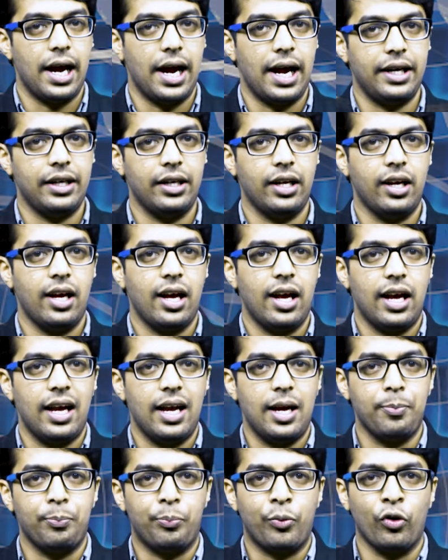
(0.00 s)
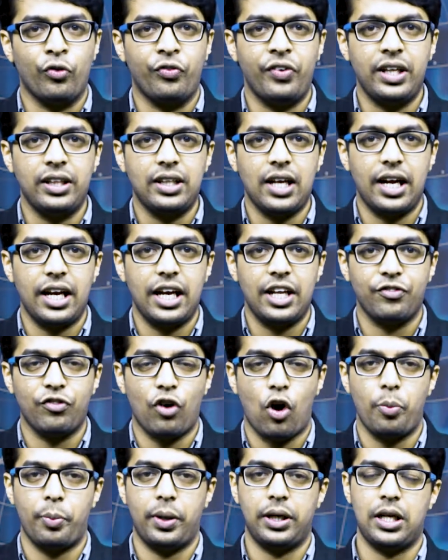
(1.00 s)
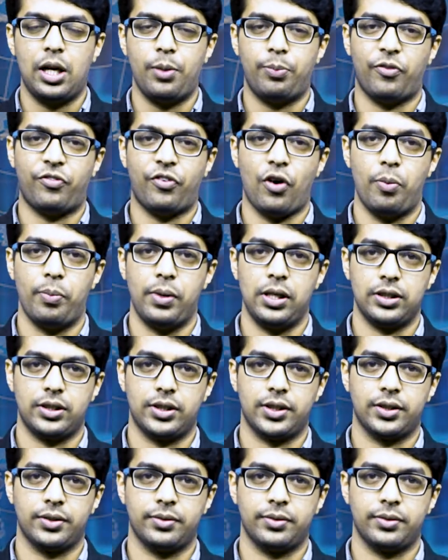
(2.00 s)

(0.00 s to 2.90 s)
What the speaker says: and improving the environmental performance.